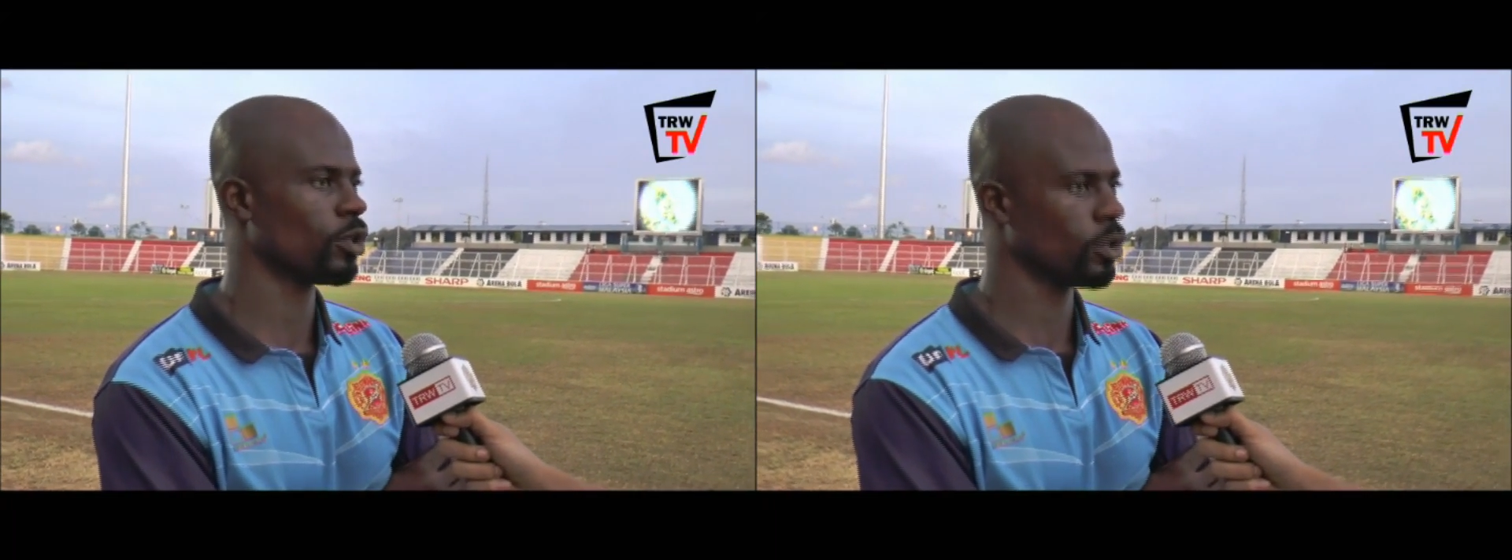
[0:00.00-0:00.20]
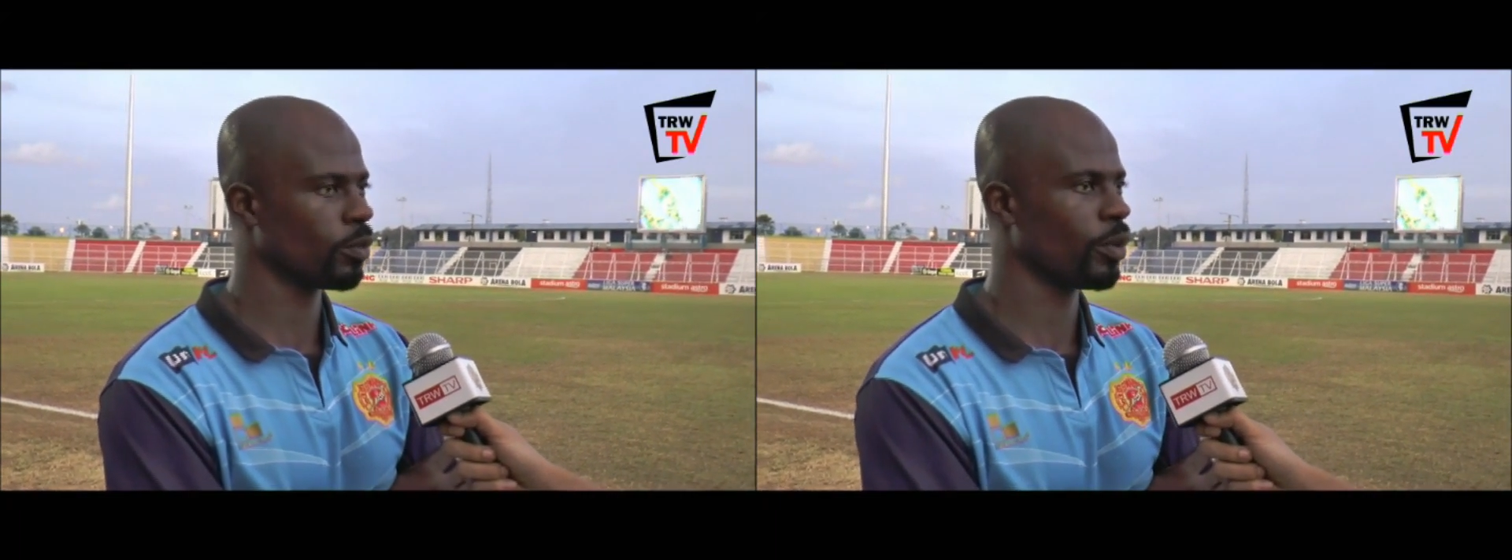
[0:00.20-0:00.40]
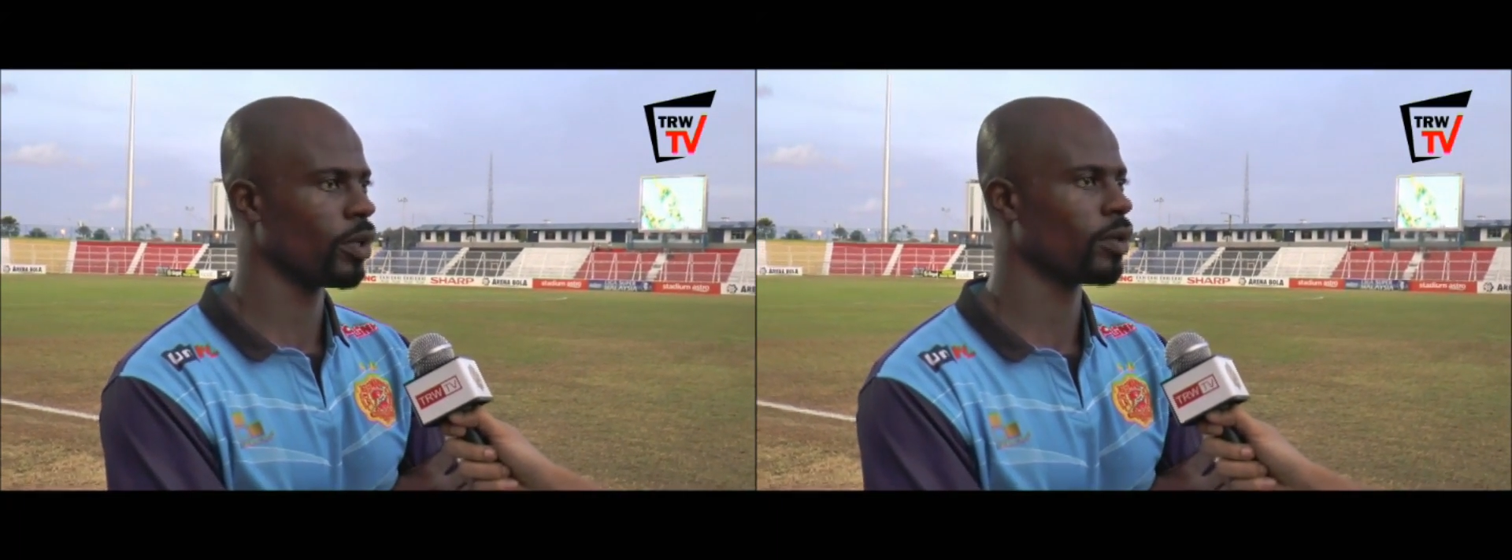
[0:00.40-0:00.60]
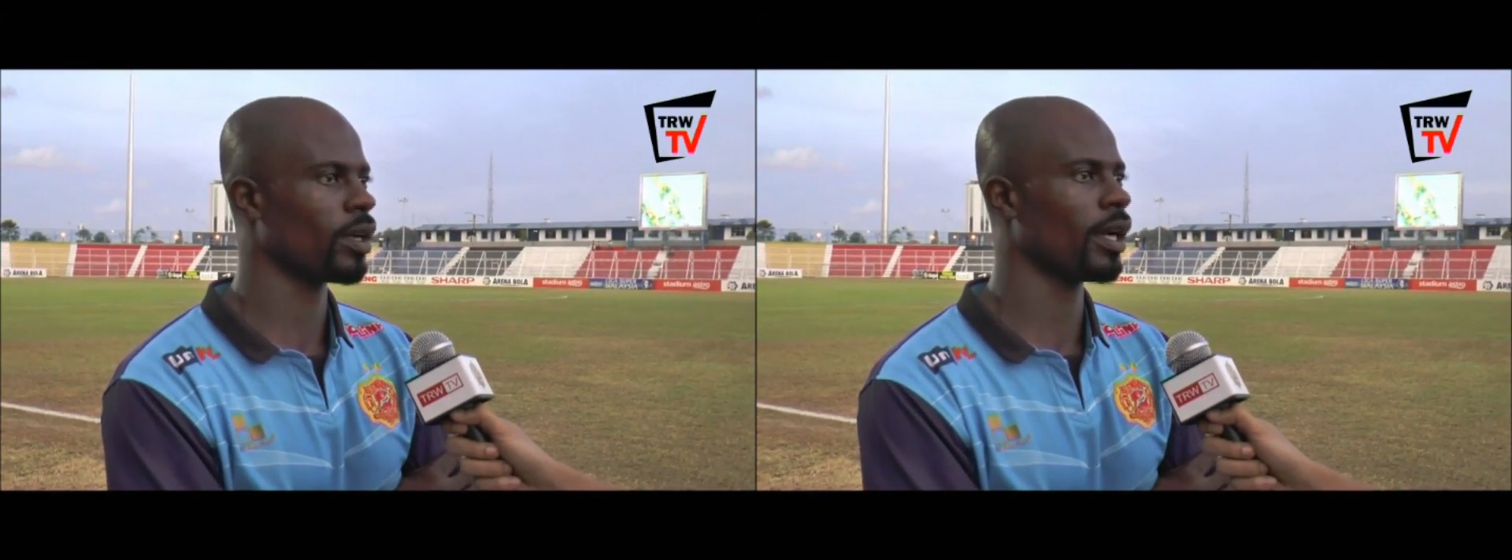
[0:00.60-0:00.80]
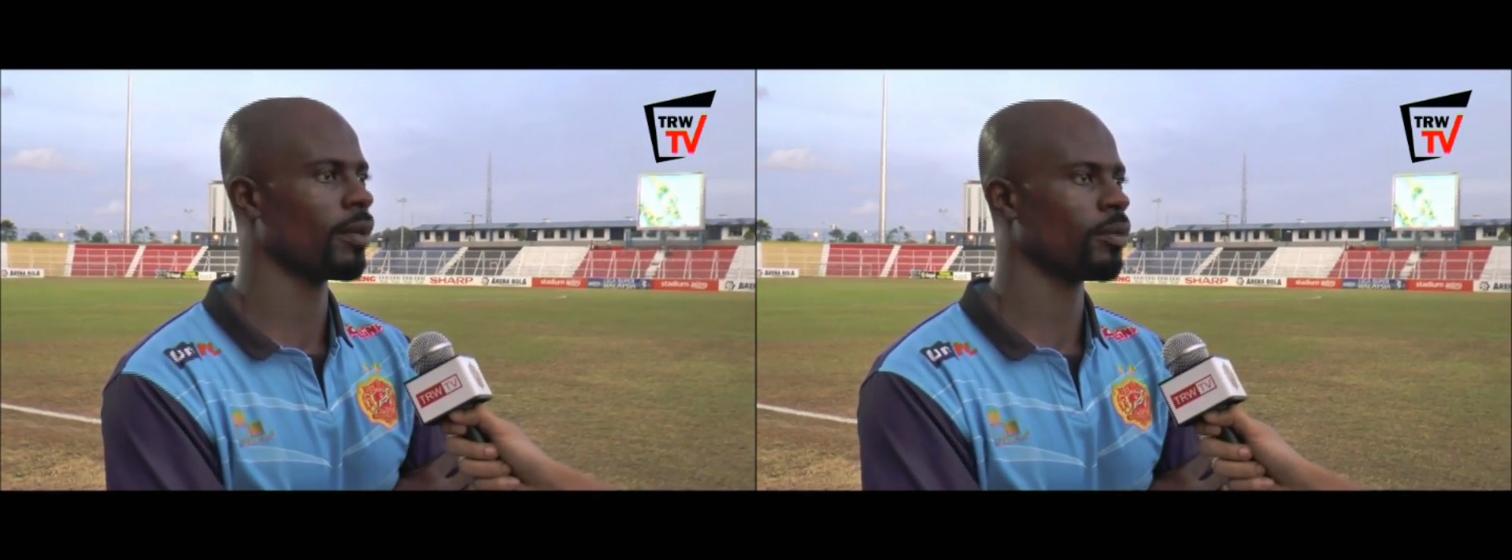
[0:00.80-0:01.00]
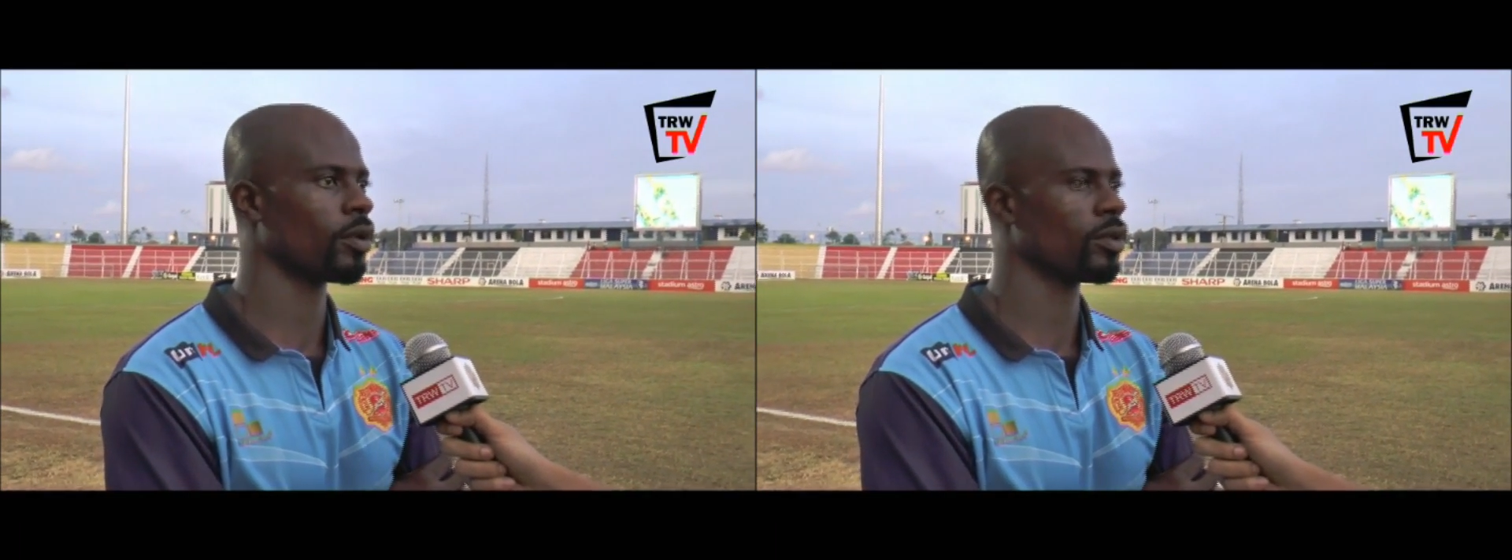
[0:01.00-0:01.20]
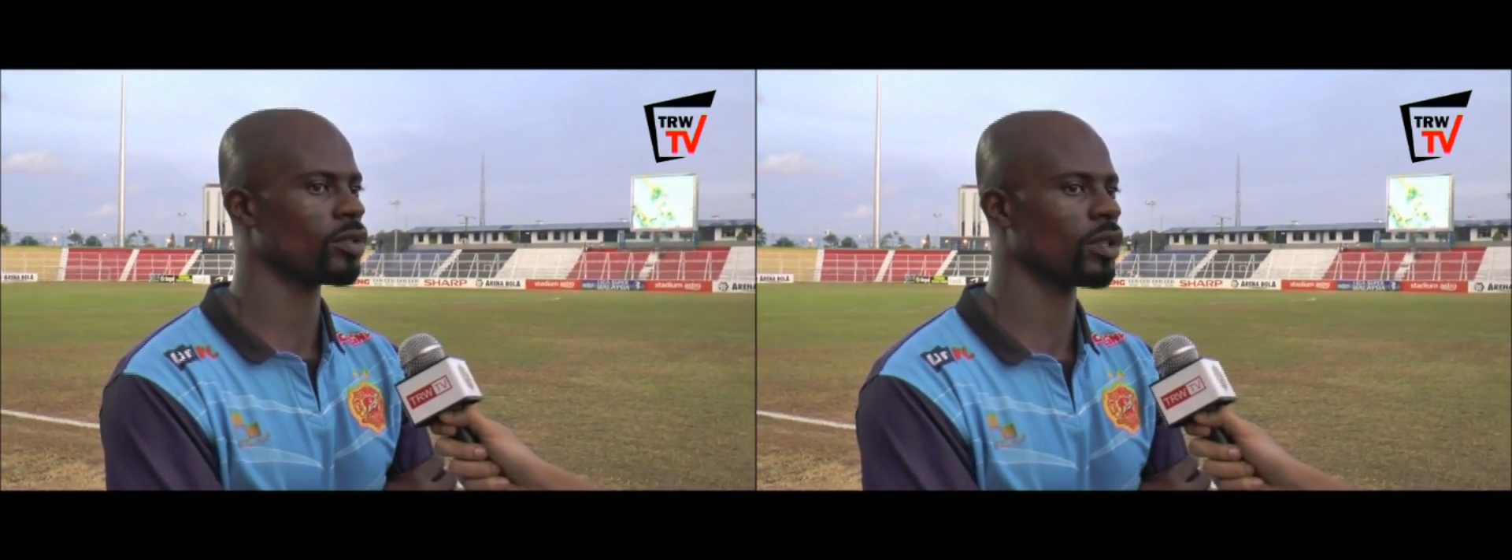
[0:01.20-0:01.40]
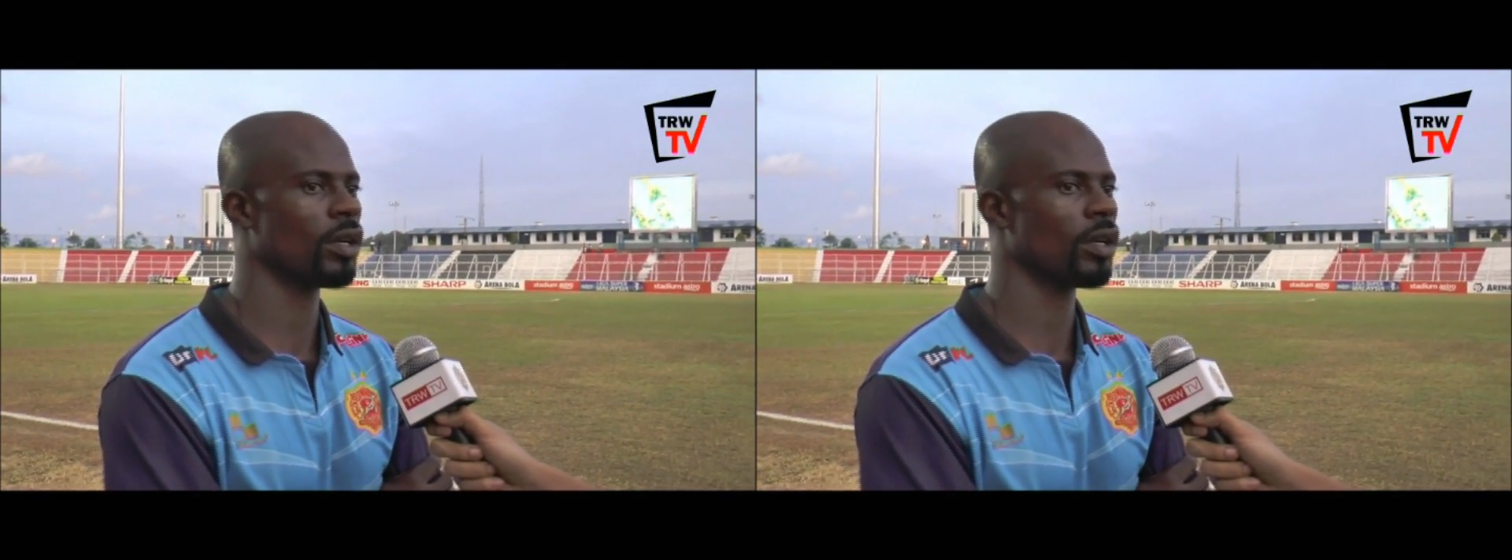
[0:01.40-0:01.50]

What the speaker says: we should be okay, because